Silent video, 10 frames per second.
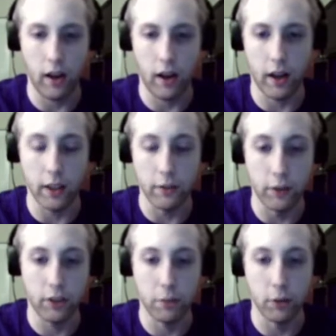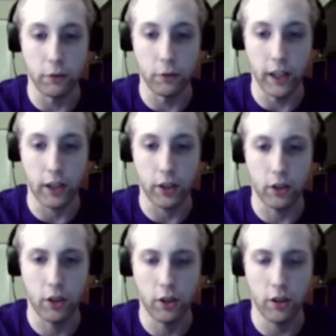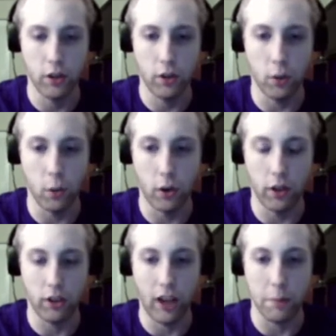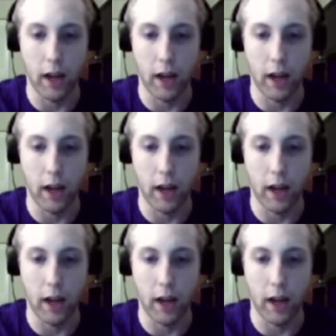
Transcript: an invisible vehicle or the same